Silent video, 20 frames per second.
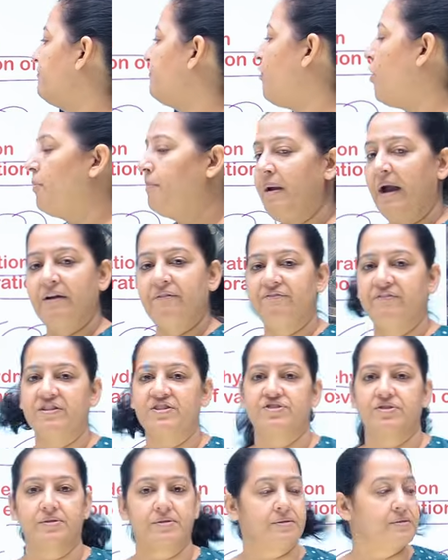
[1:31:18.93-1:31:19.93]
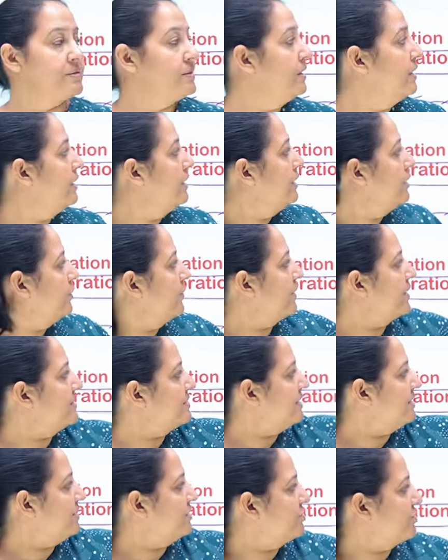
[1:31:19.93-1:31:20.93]
form and features. You can
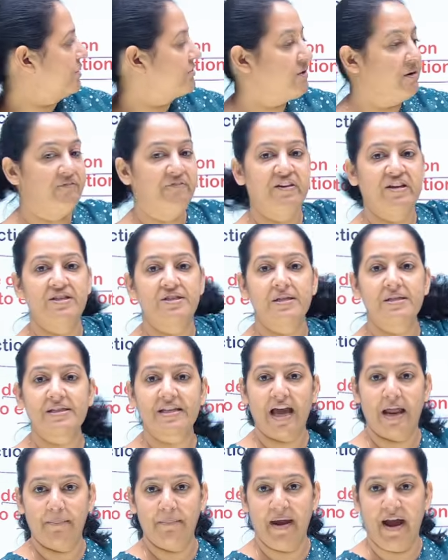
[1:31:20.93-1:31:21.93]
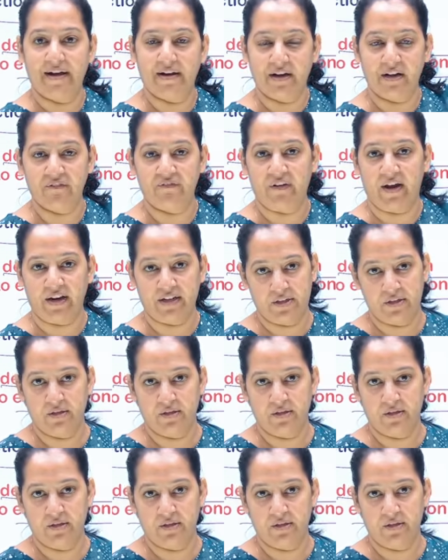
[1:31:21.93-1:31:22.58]
see the general features can be identified.